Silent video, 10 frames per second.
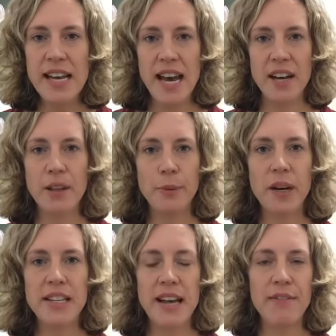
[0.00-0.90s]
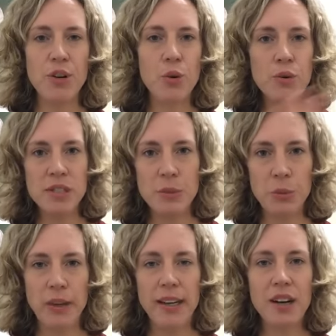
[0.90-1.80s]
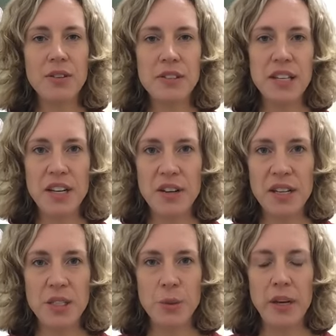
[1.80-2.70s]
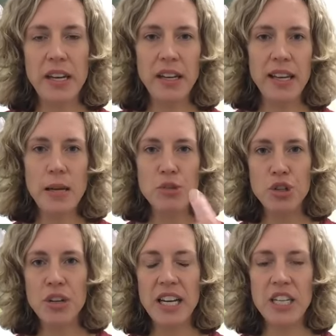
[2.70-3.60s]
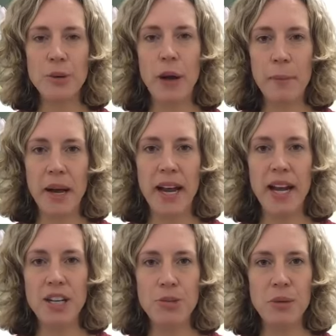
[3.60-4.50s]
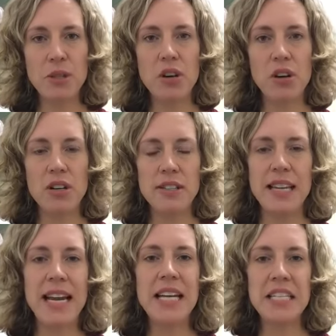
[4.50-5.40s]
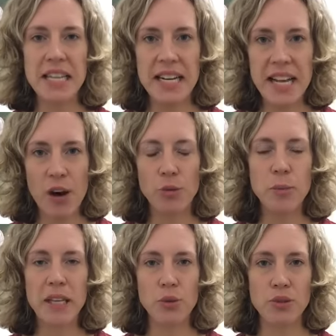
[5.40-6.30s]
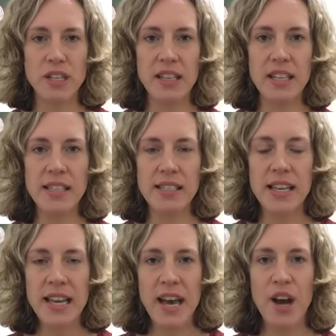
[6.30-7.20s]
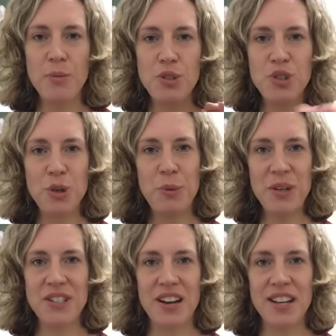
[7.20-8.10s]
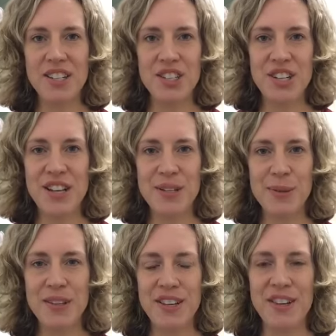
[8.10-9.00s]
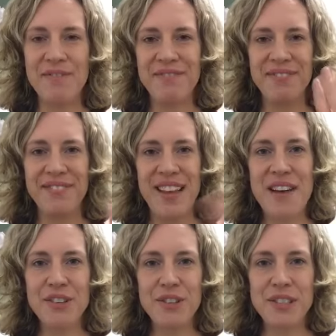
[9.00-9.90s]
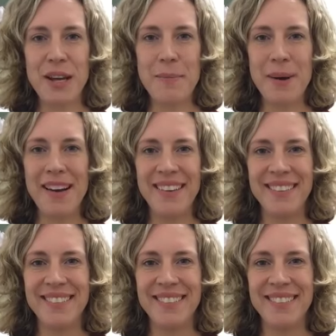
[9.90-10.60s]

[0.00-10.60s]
And otherwise, have an awesome week. I'll see you next week. Keep tuning into our page, because any day now we'll be launching this, and I'm super excited to share this with you. Have a good day. Bye.